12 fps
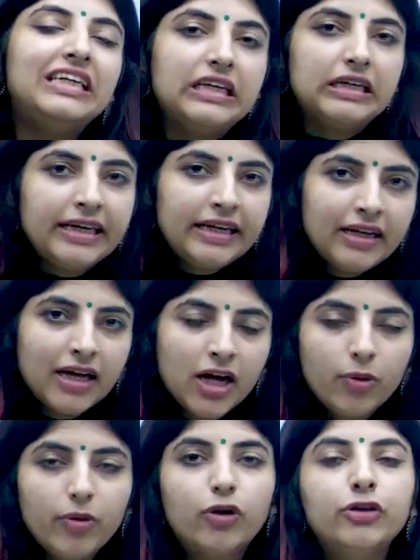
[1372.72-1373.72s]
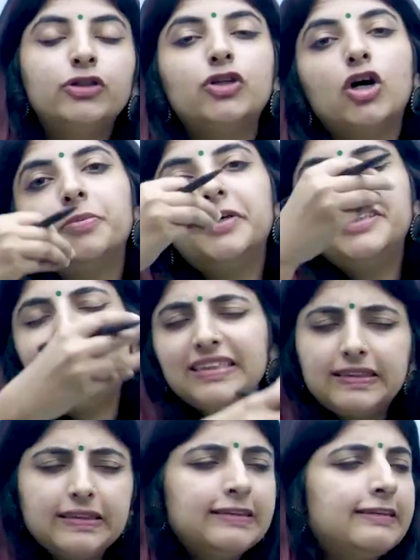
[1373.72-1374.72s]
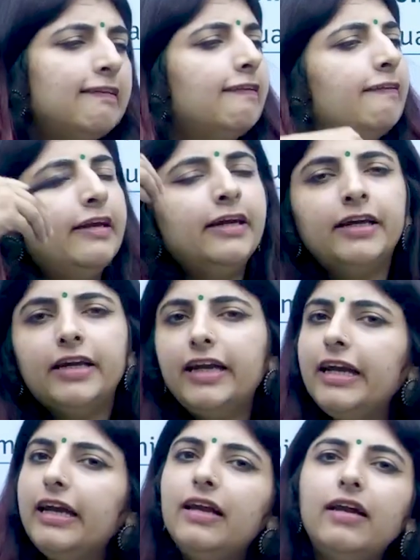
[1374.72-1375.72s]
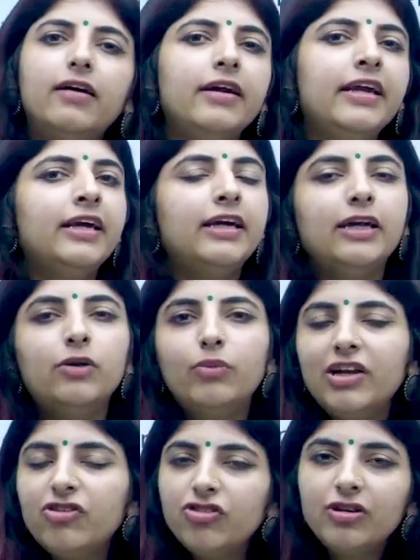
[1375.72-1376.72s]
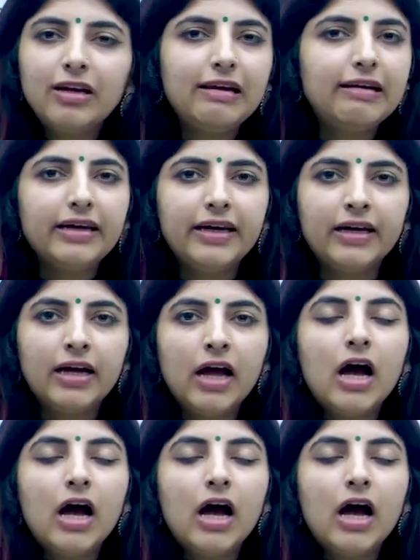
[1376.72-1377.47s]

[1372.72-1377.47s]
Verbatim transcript: learning, we are going to talk about distance learning, e-learning, conventional learning,